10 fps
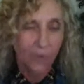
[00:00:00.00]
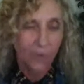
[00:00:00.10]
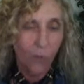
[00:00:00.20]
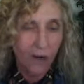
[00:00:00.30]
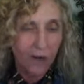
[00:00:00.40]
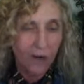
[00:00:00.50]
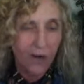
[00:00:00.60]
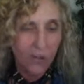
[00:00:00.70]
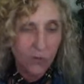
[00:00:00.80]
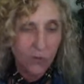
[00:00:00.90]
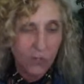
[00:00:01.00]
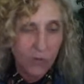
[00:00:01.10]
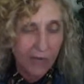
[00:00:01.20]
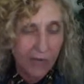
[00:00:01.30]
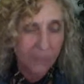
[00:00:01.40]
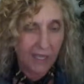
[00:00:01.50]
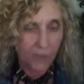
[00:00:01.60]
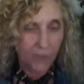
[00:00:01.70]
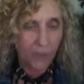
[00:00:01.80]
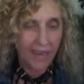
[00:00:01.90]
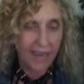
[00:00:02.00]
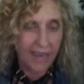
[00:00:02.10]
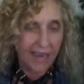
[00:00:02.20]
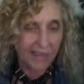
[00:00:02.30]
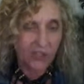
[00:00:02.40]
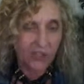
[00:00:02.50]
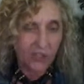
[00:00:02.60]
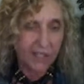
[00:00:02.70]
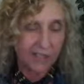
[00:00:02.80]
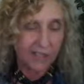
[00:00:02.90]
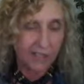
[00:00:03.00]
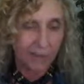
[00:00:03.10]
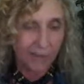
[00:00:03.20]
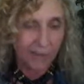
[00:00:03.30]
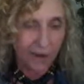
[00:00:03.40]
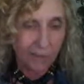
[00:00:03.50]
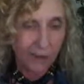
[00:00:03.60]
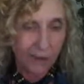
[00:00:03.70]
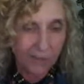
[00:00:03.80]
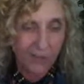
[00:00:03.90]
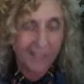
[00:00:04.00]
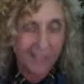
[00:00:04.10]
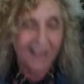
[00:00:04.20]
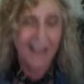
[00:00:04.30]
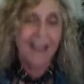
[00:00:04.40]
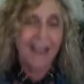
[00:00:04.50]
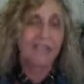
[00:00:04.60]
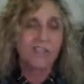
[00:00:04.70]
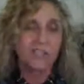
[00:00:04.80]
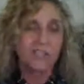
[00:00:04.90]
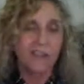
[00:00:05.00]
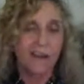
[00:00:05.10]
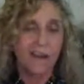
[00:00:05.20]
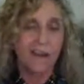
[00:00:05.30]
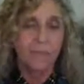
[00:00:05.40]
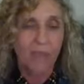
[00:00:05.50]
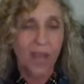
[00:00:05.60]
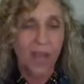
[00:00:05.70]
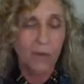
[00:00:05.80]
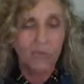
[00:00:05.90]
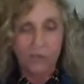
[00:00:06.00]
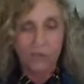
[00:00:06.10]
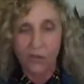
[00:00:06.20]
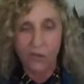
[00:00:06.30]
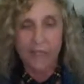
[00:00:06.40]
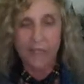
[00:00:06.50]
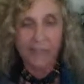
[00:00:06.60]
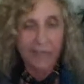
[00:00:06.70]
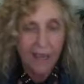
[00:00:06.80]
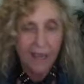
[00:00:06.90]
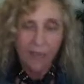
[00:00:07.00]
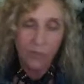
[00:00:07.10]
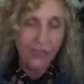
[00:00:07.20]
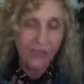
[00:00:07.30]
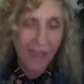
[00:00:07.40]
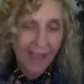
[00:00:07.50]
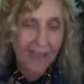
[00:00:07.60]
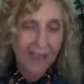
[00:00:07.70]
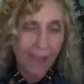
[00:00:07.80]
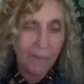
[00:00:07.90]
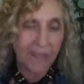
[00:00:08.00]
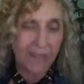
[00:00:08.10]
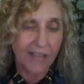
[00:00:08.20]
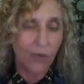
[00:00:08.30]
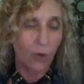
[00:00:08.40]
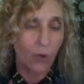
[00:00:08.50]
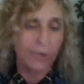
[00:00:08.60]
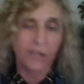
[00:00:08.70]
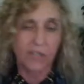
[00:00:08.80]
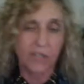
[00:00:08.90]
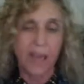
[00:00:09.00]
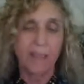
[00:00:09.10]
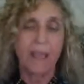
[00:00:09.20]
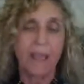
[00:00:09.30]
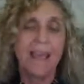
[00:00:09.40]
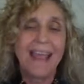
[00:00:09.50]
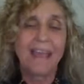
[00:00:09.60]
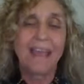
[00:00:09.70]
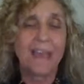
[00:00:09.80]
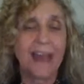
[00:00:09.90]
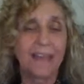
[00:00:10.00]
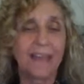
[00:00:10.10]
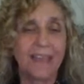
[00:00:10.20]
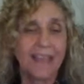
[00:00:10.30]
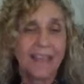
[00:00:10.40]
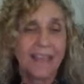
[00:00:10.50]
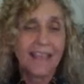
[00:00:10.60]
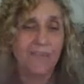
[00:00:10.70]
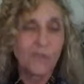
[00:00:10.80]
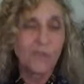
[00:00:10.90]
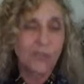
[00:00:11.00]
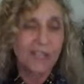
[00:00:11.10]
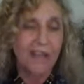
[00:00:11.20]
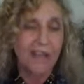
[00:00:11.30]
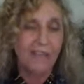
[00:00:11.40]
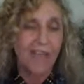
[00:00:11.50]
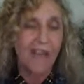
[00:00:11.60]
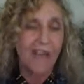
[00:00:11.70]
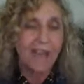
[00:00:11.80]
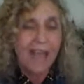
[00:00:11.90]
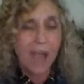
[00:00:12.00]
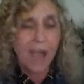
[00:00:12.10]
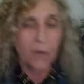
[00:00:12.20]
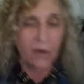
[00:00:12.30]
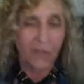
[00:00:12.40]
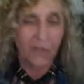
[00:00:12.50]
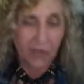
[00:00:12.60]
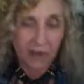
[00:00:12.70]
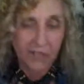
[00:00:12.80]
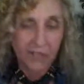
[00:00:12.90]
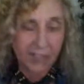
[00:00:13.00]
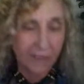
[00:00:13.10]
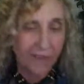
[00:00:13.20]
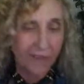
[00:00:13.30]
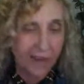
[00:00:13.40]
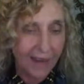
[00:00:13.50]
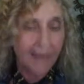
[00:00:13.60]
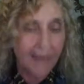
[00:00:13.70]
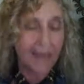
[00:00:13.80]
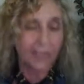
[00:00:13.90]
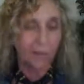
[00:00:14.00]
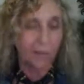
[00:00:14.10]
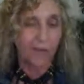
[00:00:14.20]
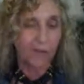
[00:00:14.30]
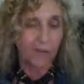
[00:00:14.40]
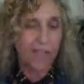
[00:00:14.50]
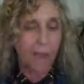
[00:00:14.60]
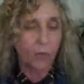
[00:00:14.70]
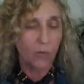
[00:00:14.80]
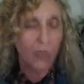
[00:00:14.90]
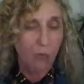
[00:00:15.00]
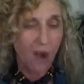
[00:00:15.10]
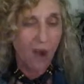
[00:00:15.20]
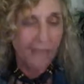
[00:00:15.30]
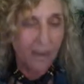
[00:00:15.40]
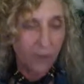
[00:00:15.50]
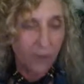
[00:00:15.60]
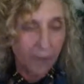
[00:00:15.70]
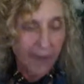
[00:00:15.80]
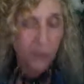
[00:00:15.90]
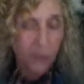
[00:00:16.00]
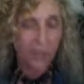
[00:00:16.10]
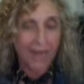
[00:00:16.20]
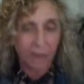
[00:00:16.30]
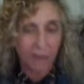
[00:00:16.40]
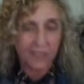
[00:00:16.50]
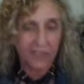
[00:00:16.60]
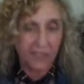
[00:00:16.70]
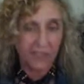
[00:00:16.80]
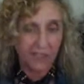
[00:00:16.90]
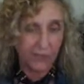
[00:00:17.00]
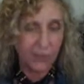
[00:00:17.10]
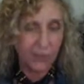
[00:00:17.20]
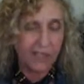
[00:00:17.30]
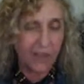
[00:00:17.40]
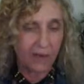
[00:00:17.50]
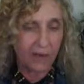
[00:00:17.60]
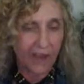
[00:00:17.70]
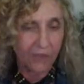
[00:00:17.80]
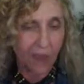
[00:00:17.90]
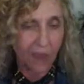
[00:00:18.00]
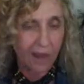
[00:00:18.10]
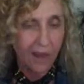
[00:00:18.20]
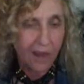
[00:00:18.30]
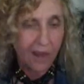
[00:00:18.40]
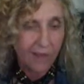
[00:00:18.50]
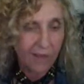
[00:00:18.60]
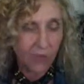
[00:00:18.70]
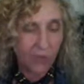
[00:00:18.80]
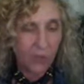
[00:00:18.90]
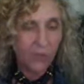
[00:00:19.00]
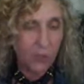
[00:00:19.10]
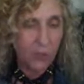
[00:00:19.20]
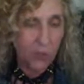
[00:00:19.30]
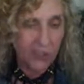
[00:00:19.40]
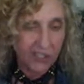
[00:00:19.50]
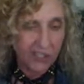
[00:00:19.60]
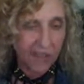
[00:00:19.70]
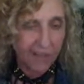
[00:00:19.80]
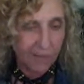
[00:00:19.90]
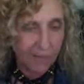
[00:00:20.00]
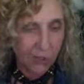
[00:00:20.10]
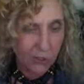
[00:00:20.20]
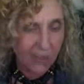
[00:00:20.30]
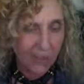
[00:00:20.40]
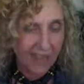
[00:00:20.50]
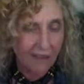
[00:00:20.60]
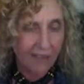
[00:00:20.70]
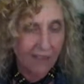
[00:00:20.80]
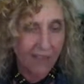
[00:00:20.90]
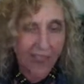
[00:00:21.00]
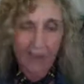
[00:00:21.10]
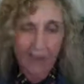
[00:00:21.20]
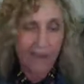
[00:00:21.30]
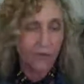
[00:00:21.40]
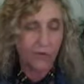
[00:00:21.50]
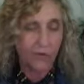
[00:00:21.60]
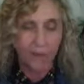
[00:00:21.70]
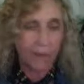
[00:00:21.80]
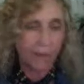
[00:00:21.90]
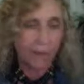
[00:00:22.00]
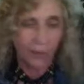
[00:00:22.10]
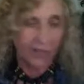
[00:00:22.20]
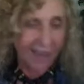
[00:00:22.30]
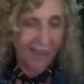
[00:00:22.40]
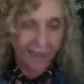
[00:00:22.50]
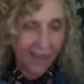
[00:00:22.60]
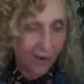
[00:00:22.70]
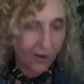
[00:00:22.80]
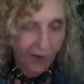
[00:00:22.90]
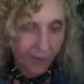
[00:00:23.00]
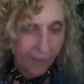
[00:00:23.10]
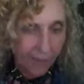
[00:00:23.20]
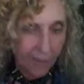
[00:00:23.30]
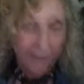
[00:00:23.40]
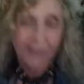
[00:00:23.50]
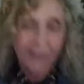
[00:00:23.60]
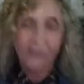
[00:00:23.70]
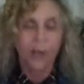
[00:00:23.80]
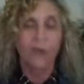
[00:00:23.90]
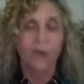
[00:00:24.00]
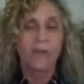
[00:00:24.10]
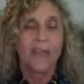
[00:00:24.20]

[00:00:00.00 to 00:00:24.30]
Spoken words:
what are you doing? I was like, well, we got eggs and cheese. This will be a great breakfast. And they just thought I was crazy, which I am, but that's a whole different topic. And then on the inverse side of that, I would go to their house and spend the night, and it's breakfast time, and we'd walk down in their pantry and I would see these foods in there. And I thought that those foods were just on commercials. I never knew that people really ate that crap. Yeah. So,